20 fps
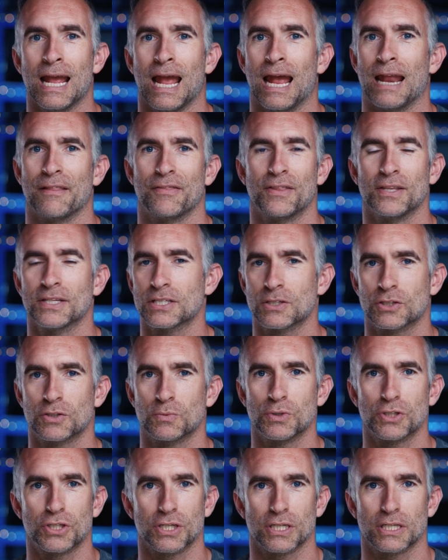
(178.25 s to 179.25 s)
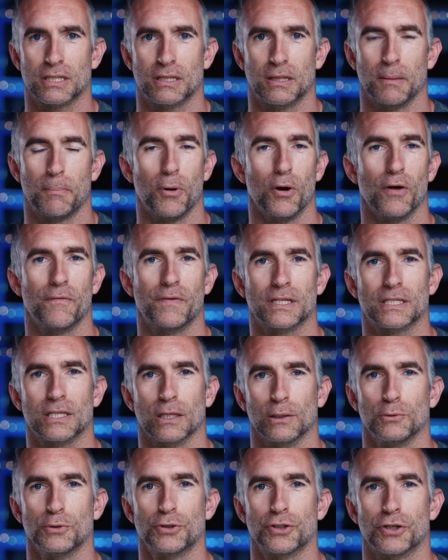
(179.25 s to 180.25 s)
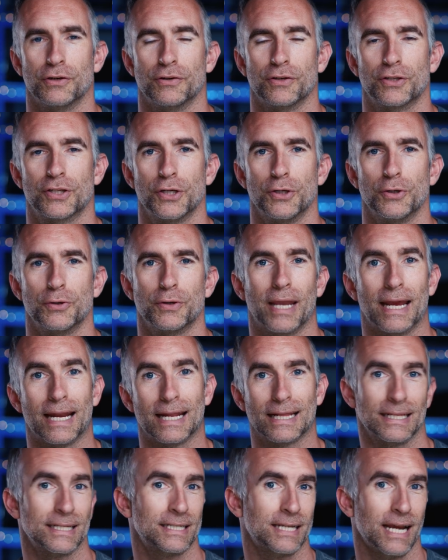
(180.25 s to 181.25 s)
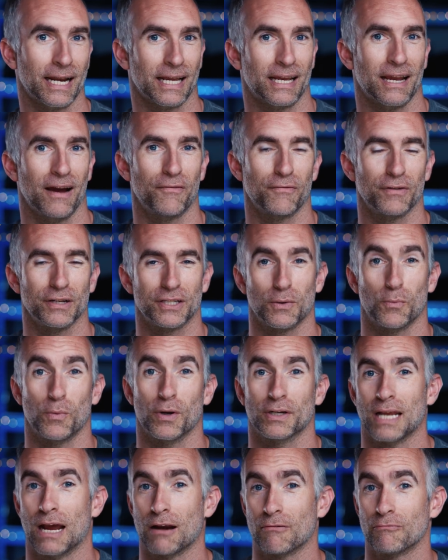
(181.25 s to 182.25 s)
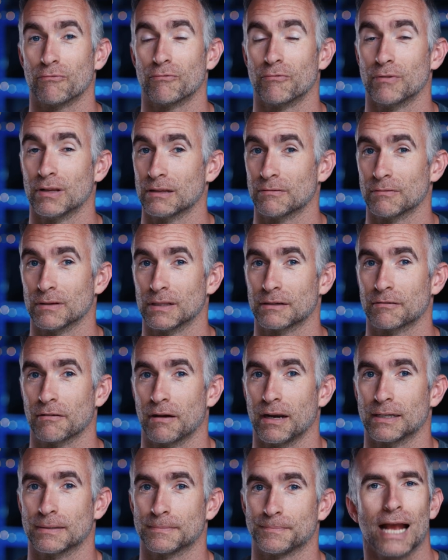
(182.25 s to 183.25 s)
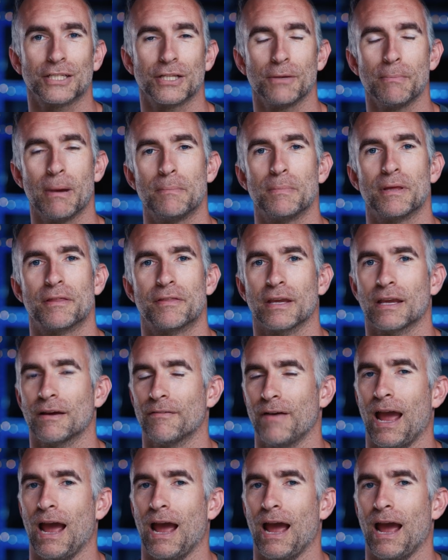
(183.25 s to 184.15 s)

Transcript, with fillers: And this was just the perfect solution to getting this kind of coverage. It worked out really, really great. Actually made me think of